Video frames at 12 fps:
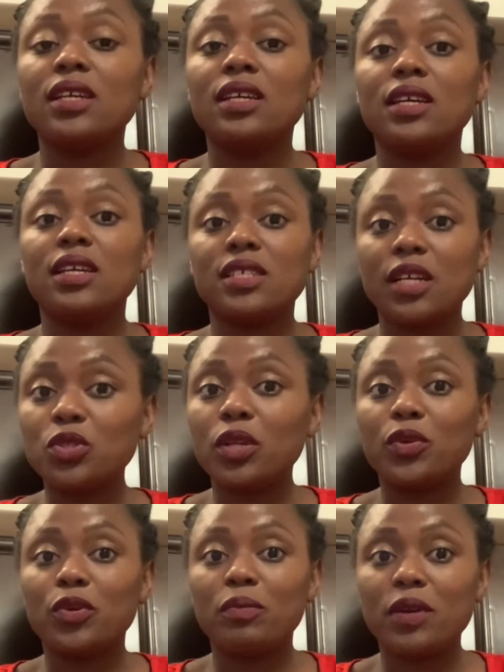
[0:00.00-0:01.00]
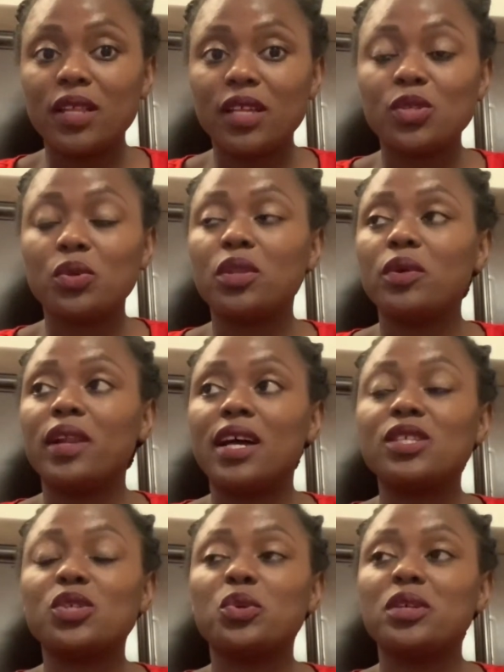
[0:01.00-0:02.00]
he's actually your brother. So they will ask
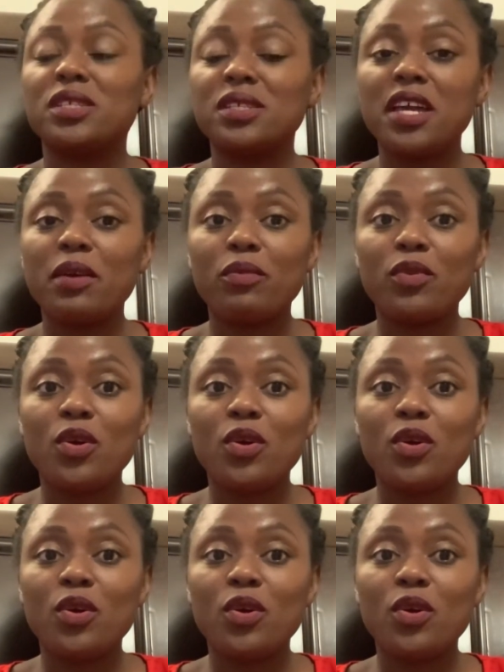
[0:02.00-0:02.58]
you his name,